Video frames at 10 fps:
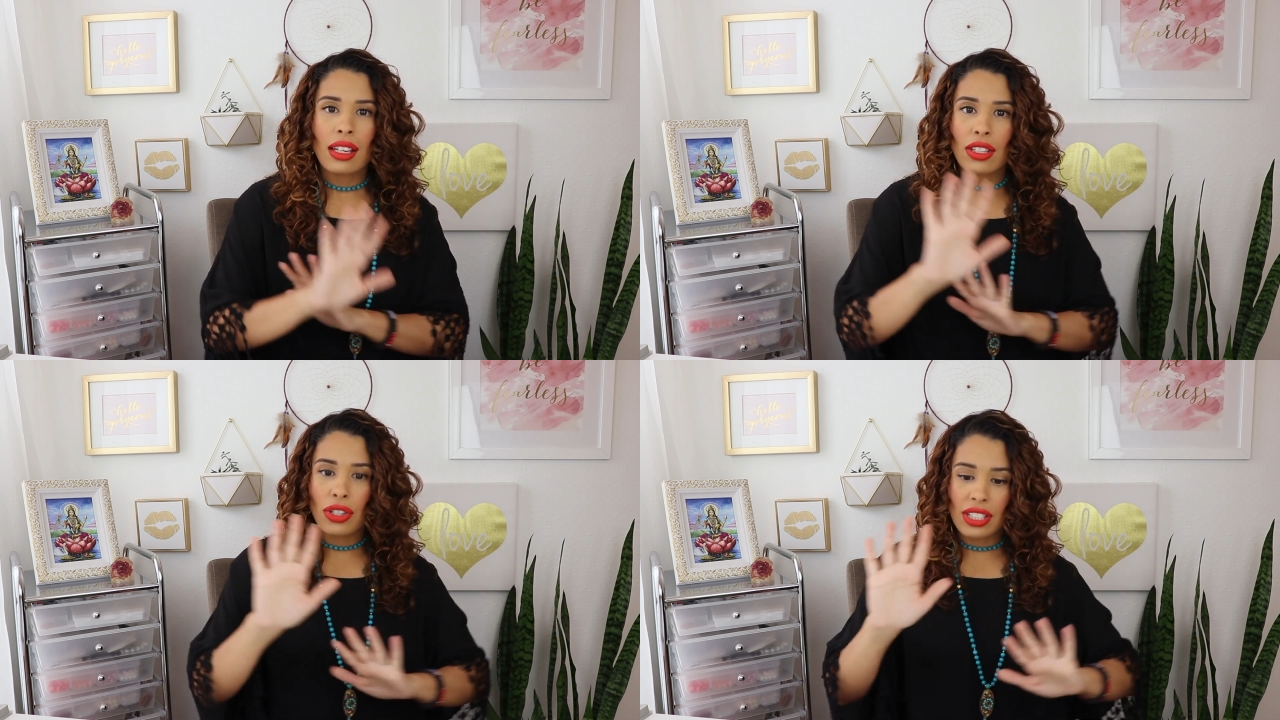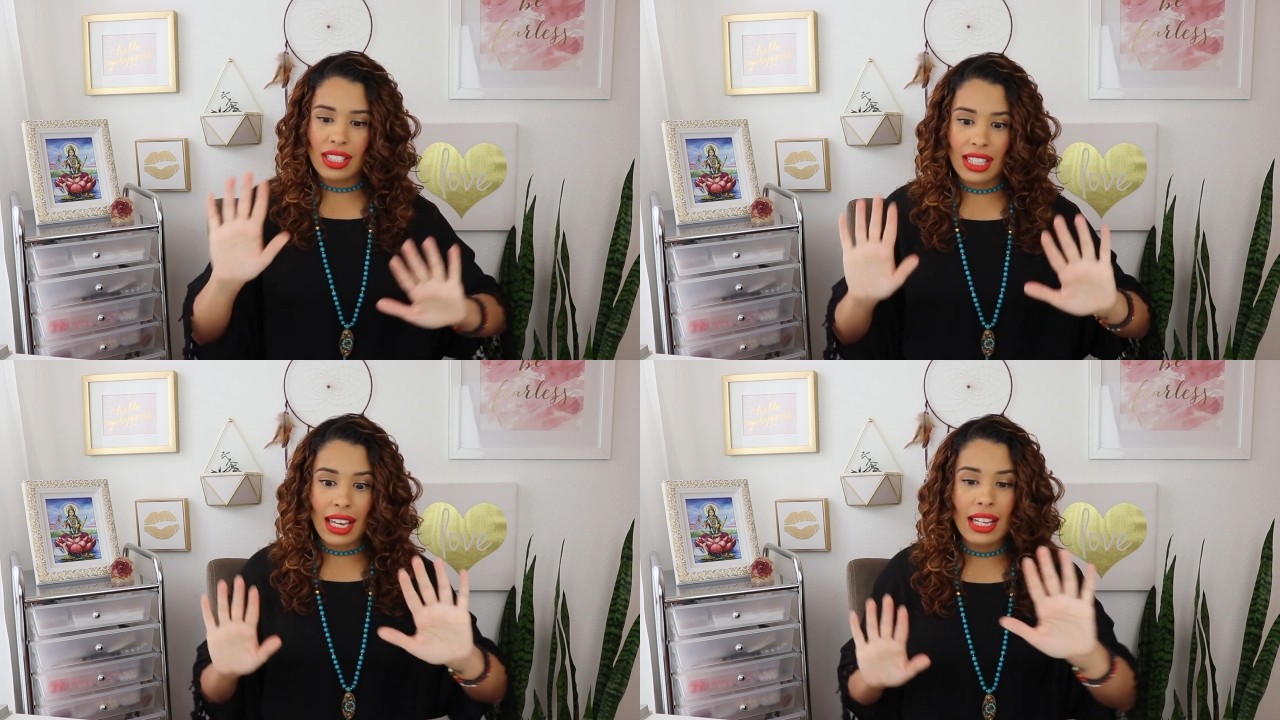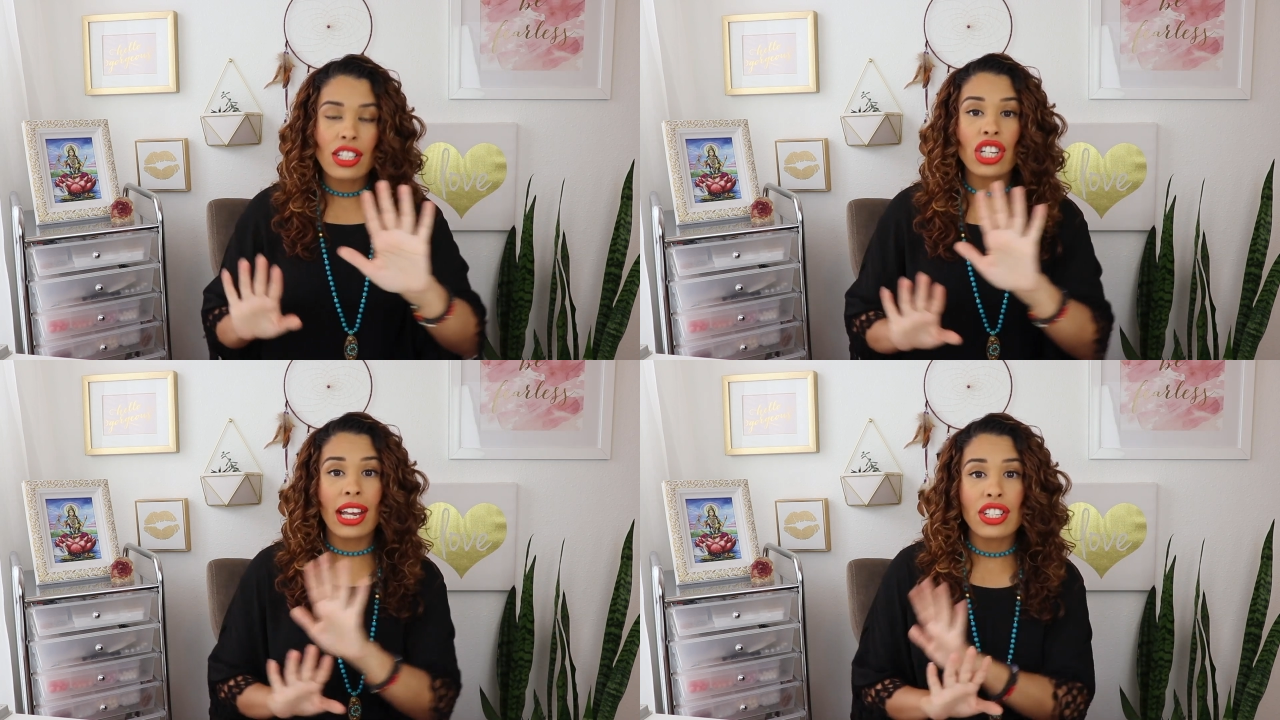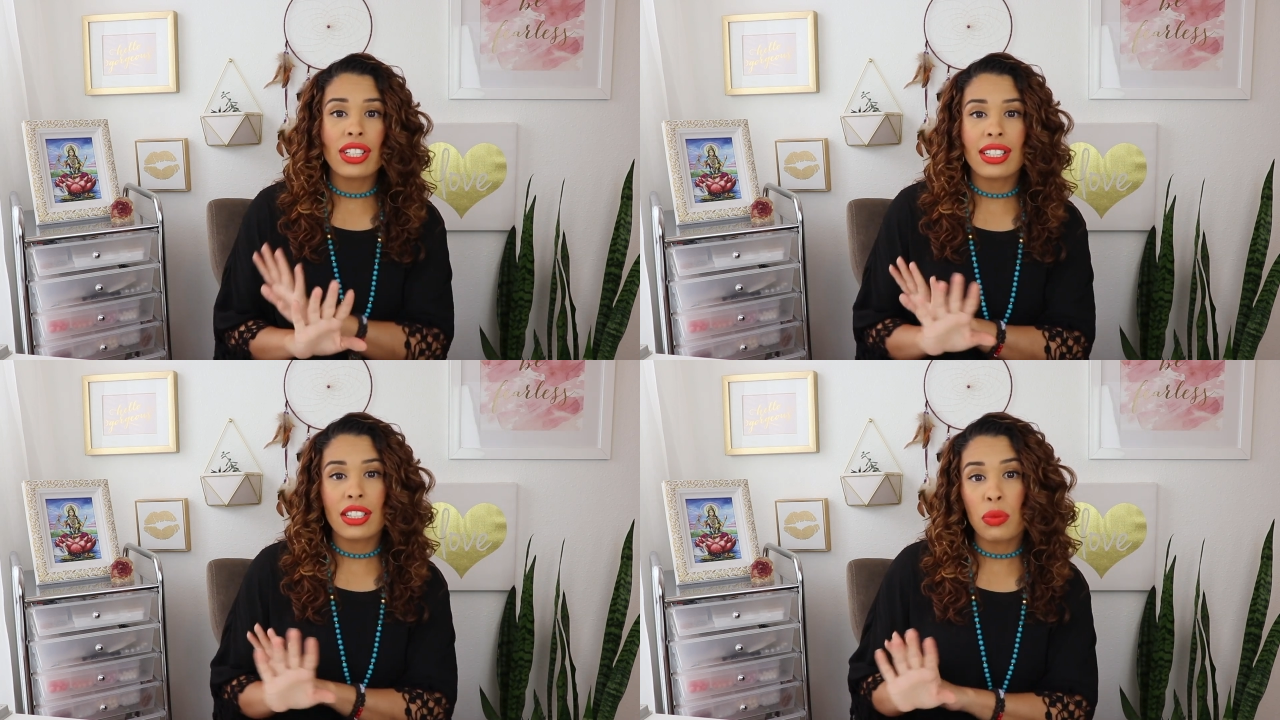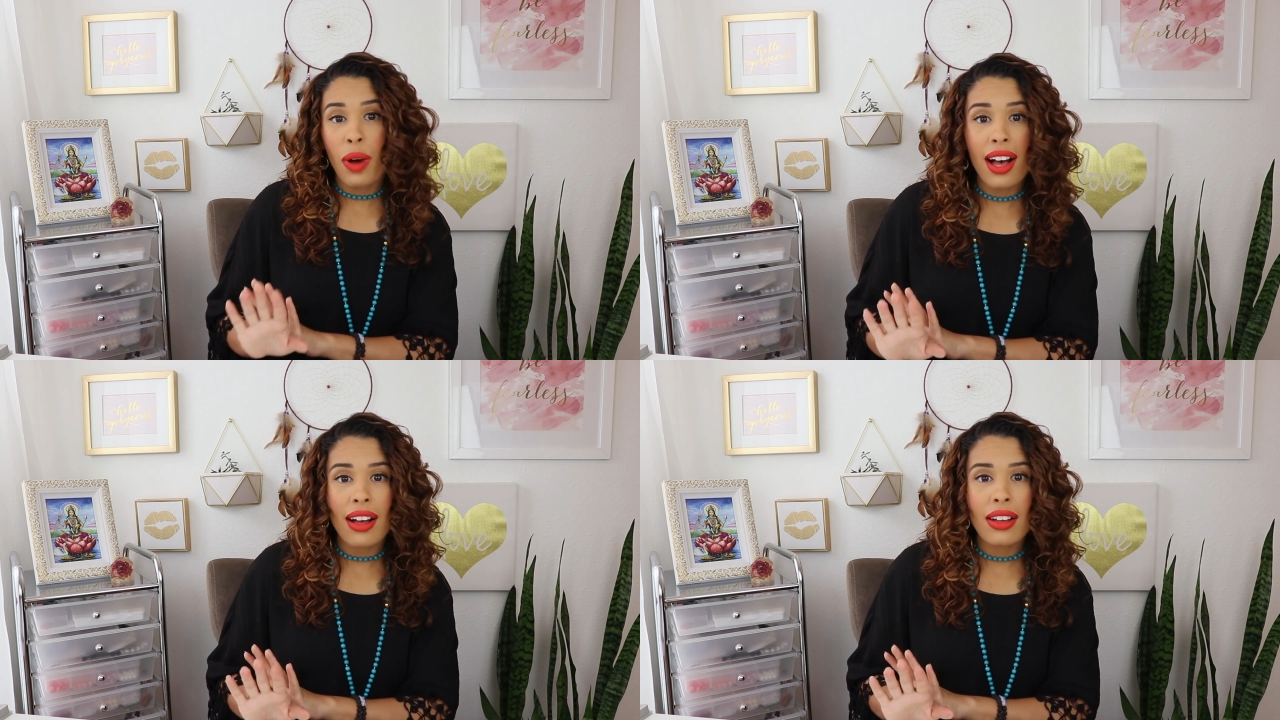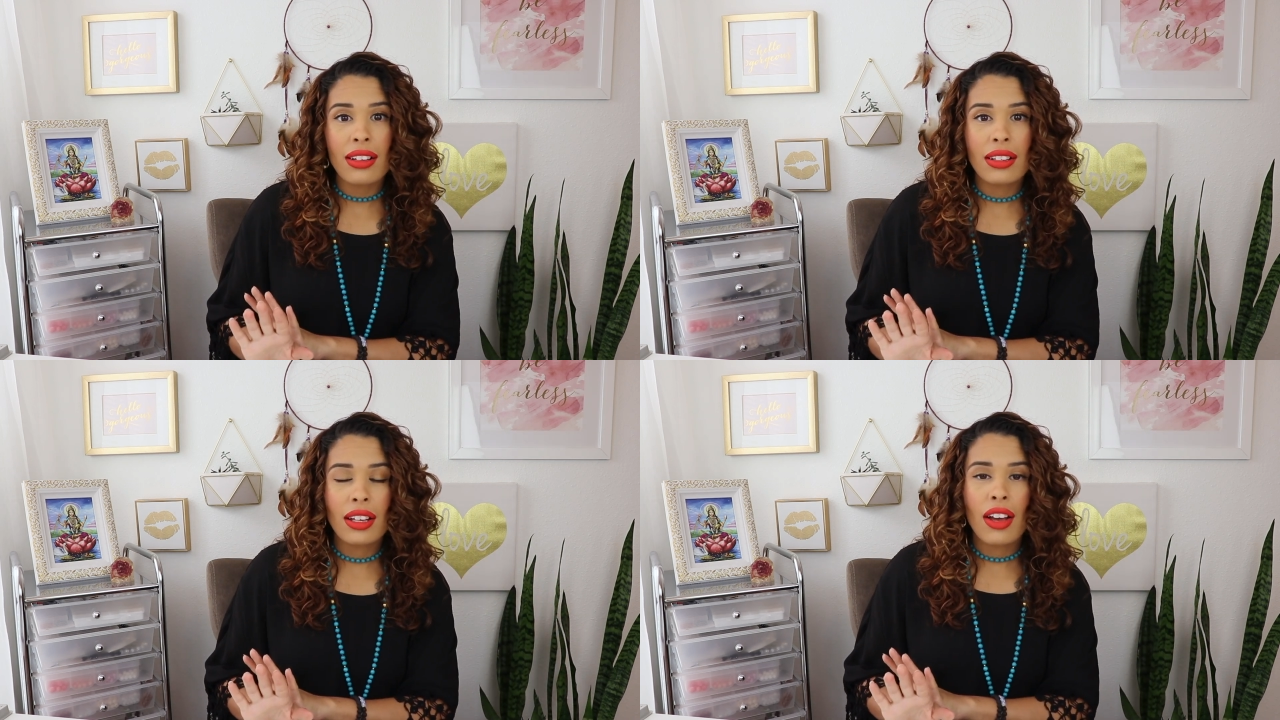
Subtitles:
your skin changes as well.